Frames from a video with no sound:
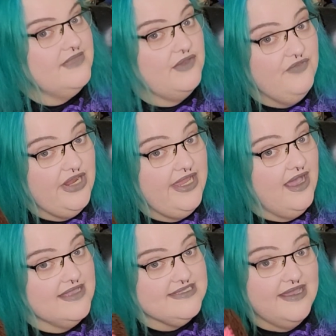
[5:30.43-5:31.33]
very
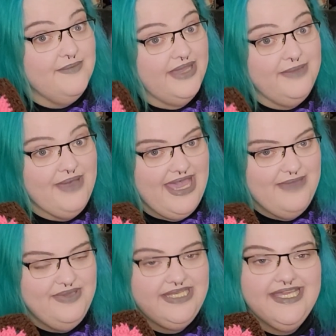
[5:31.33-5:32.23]
awesome, in my
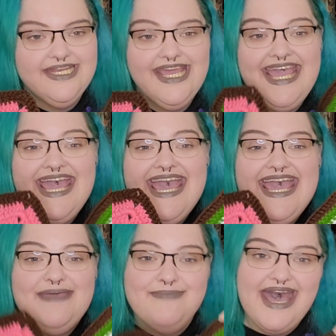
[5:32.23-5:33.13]
opinion.
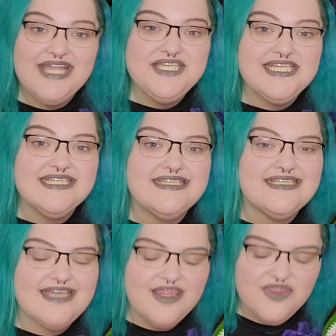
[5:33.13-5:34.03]
It
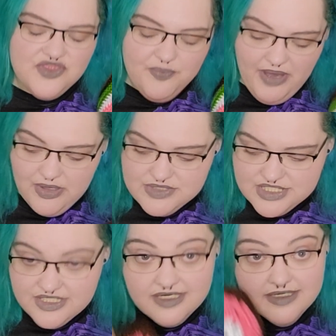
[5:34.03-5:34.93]
matches the
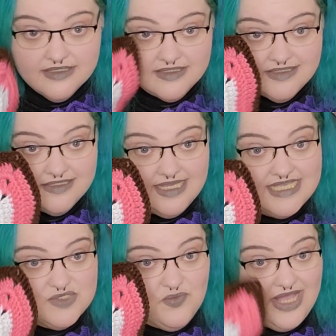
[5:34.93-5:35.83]
poster
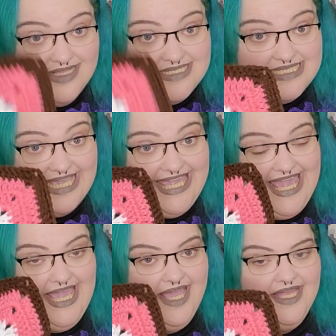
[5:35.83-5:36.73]
as well as I
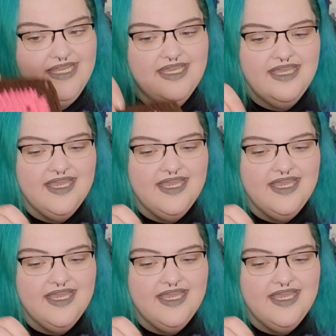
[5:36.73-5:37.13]
can.